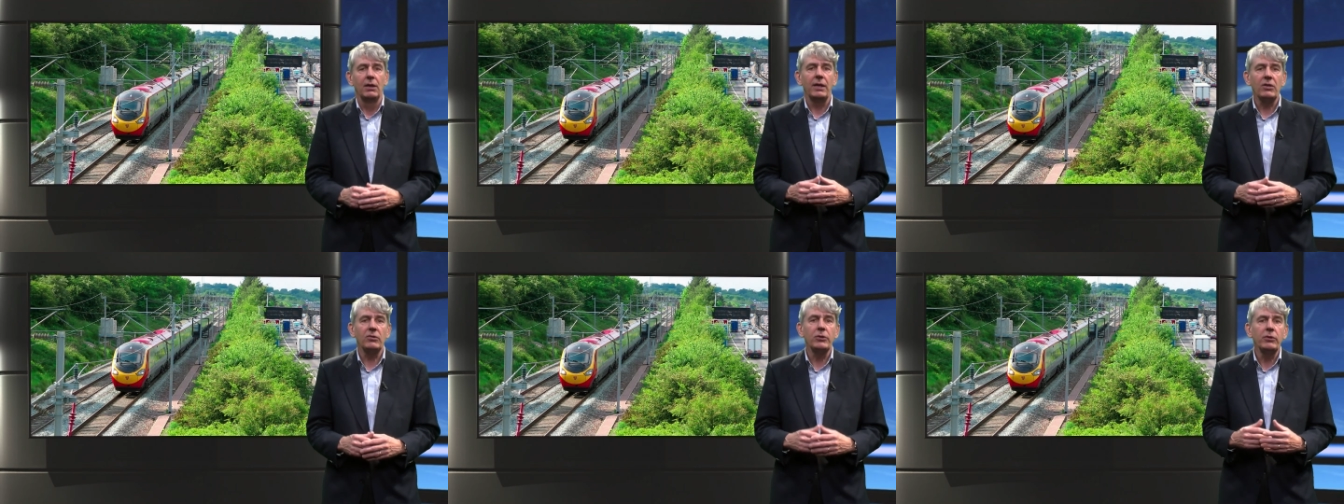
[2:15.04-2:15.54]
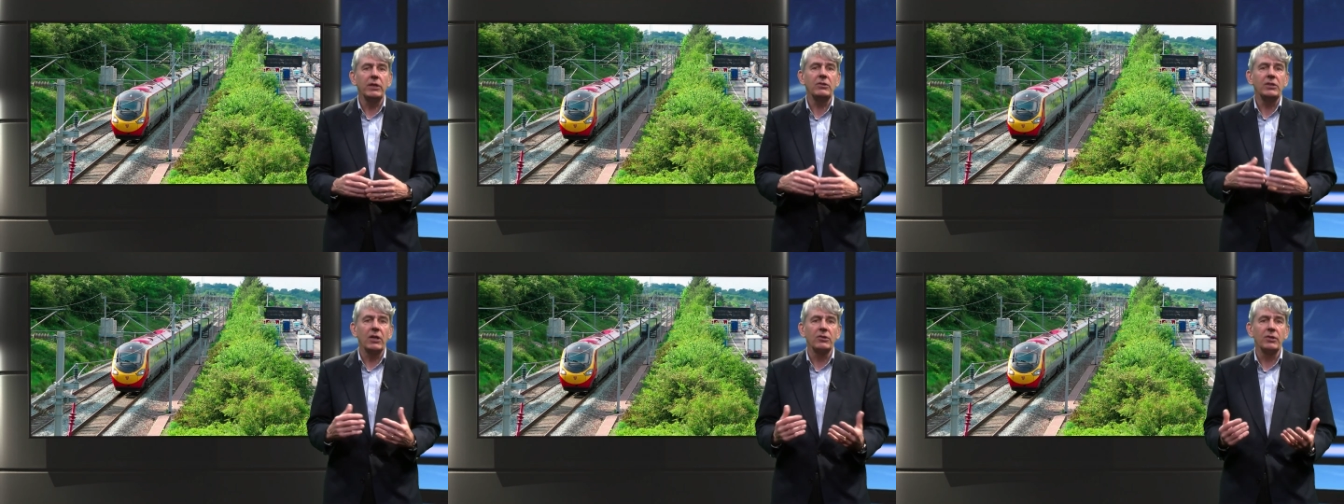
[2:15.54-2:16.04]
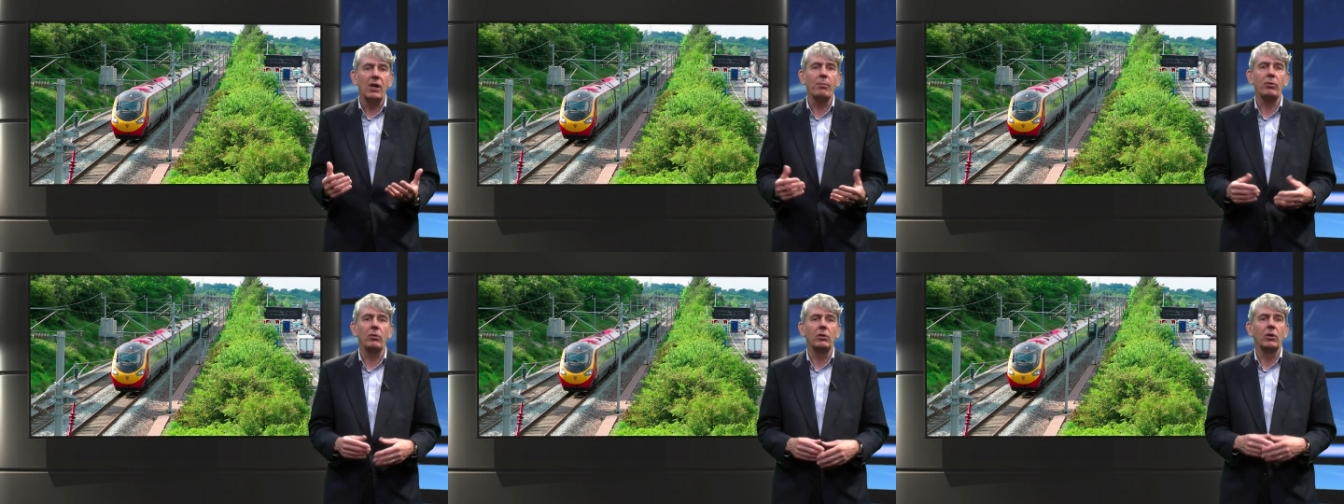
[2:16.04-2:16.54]
Let's look at the
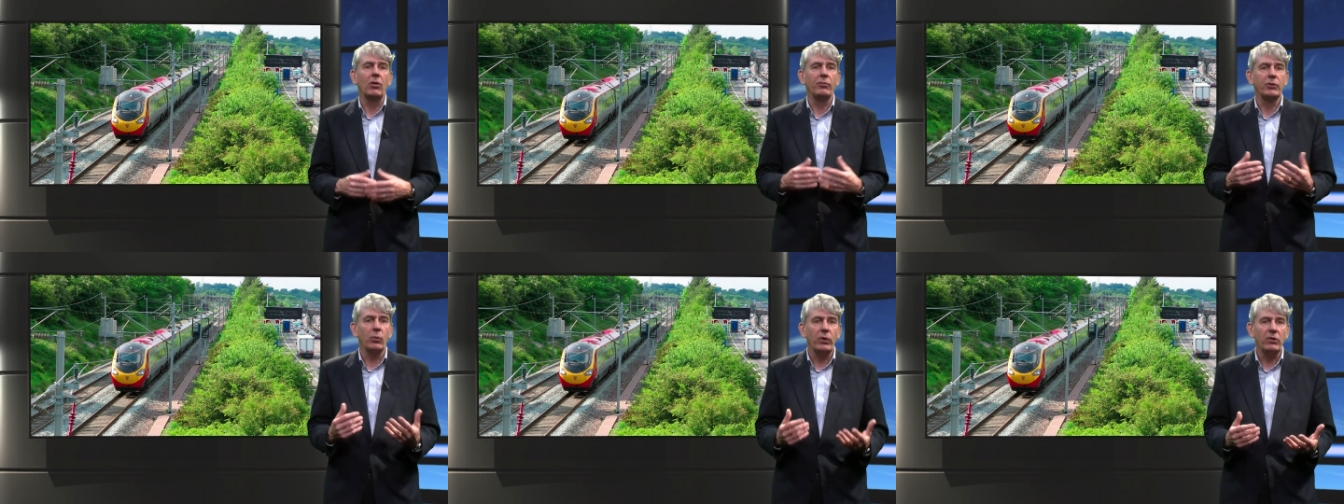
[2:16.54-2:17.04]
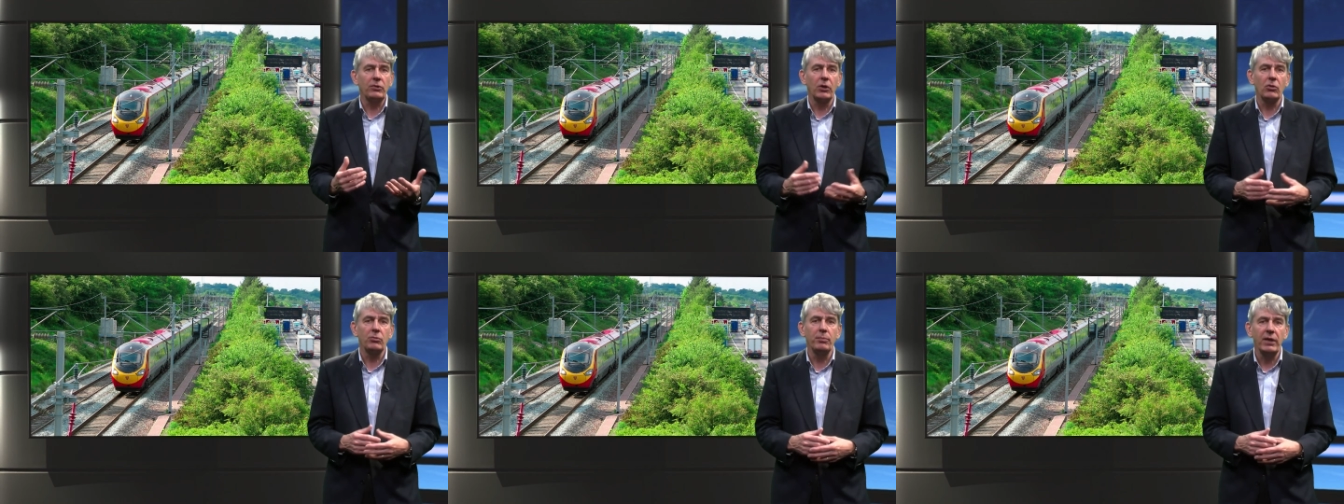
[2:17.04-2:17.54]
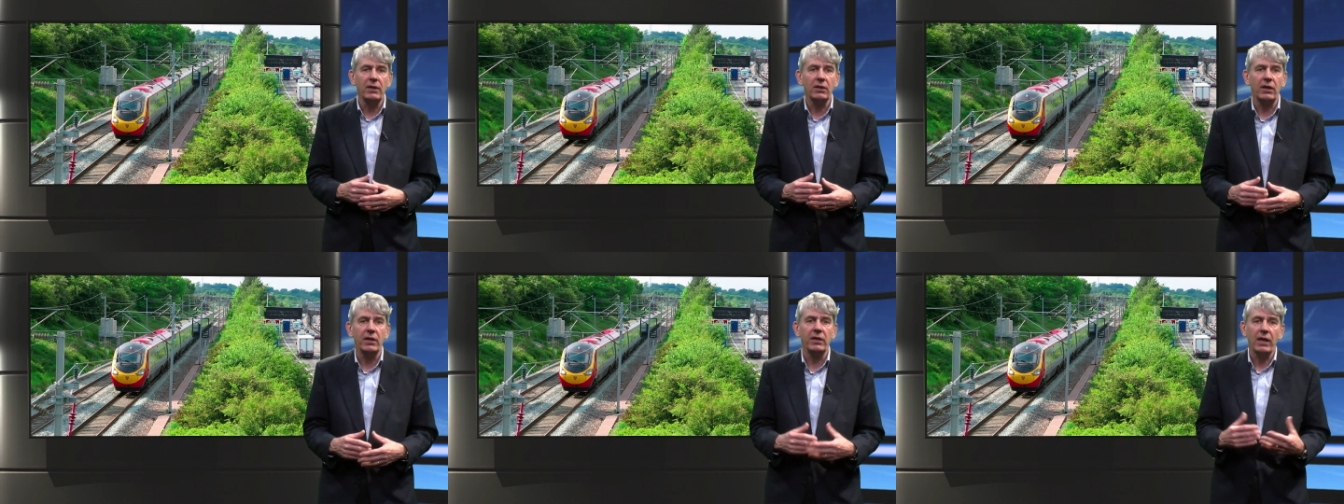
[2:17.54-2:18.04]
example of the West Coast Main
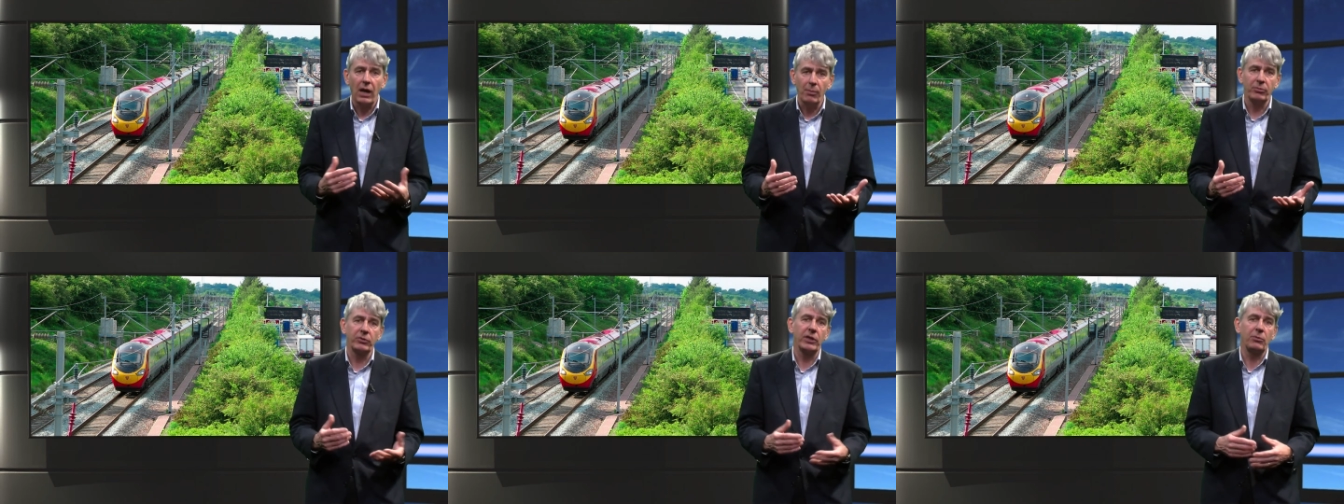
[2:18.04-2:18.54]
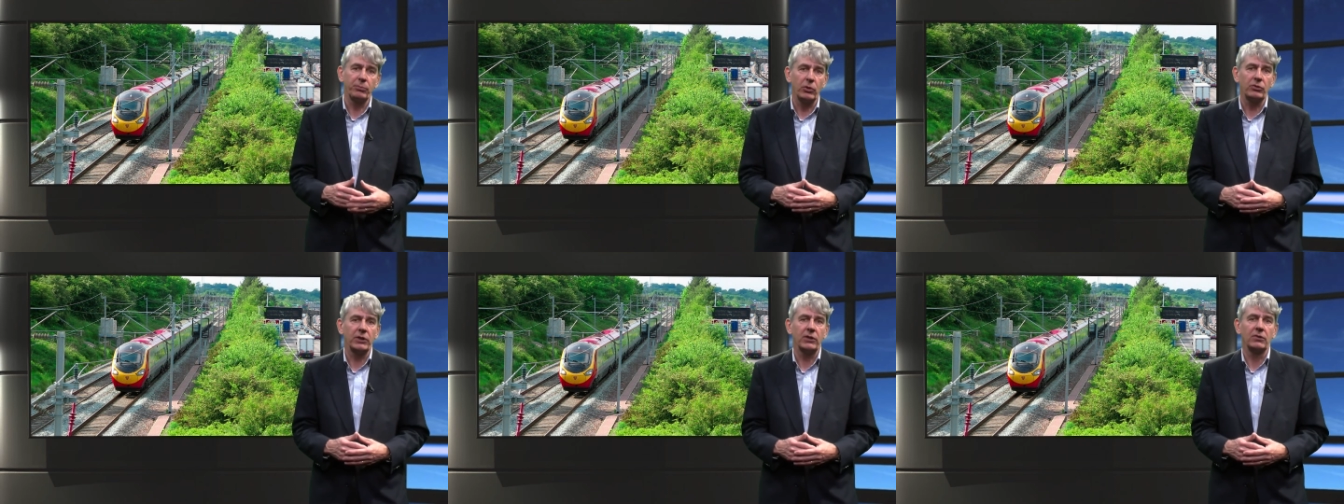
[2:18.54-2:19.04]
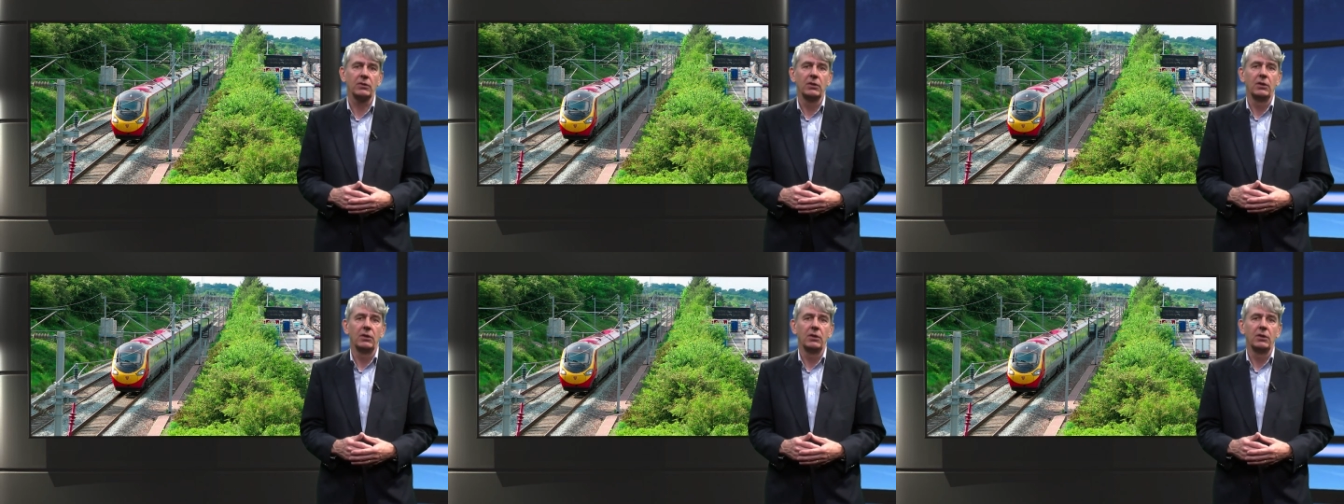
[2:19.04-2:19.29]
Line upgrade project.